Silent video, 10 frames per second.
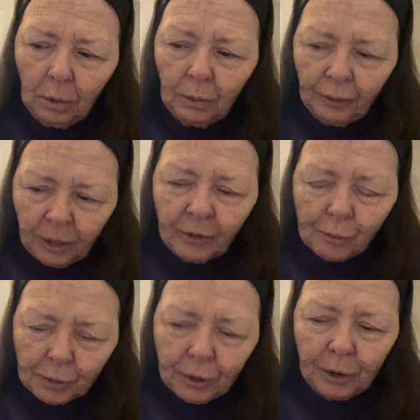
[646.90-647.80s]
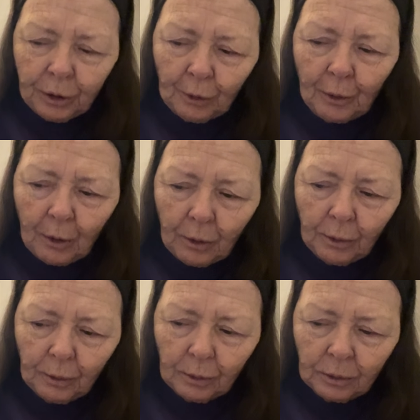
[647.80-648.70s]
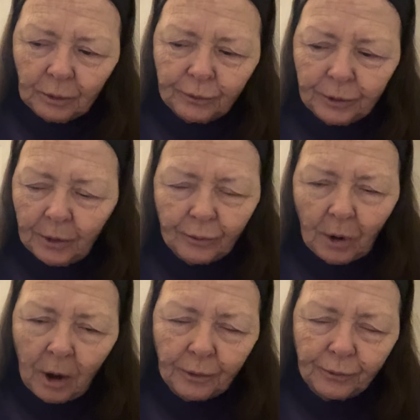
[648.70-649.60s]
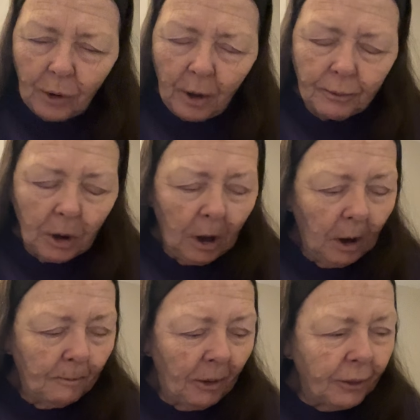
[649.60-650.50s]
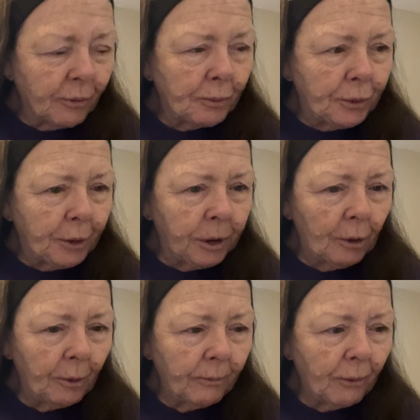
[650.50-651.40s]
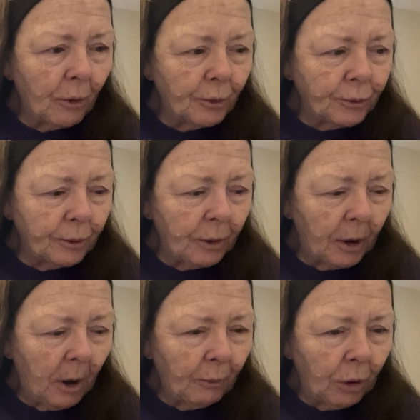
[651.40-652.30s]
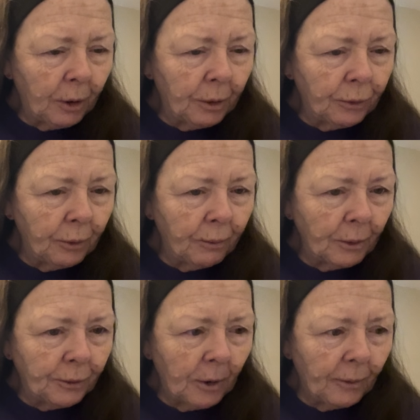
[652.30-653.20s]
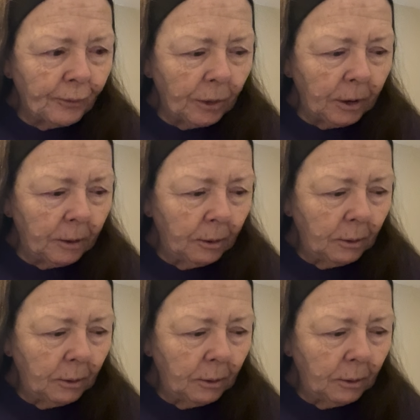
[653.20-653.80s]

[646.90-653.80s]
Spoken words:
This particular, because she does a lot of stuff, but this particular version that I'm going to do for Jessie